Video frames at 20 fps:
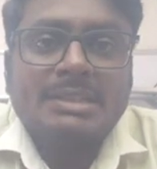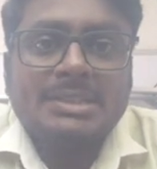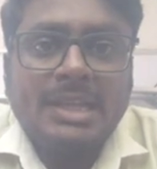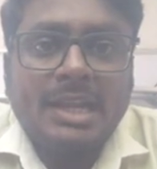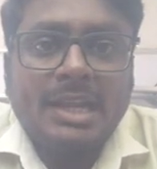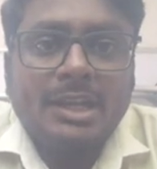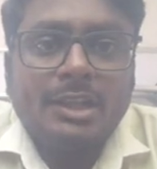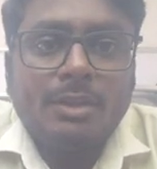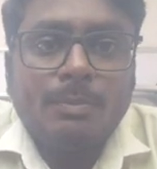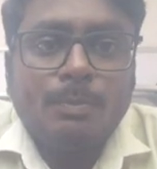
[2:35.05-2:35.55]
we
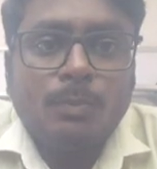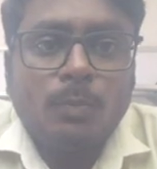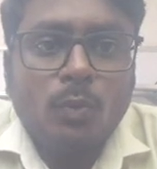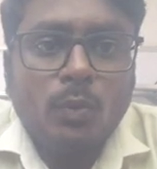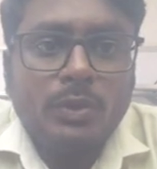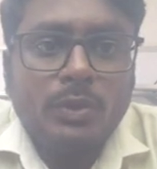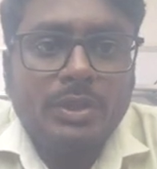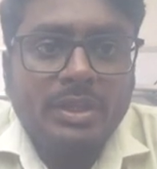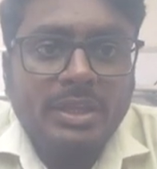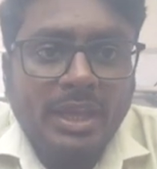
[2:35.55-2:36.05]
can
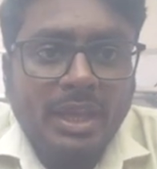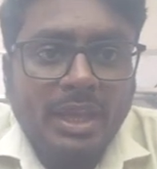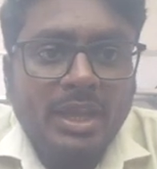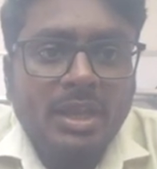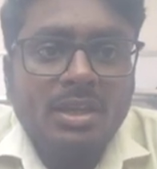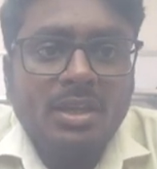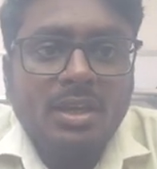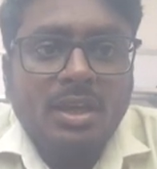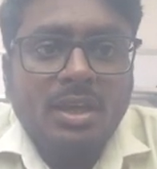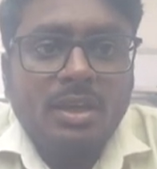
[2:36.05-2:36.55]
select the port
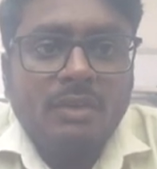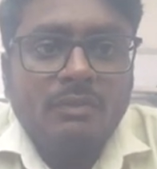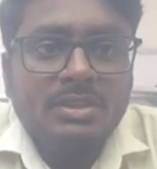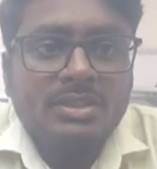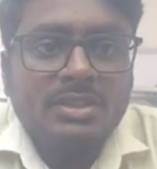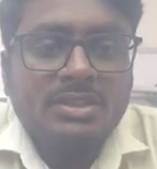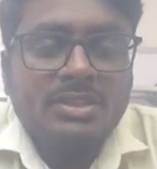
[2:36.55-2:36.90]
A,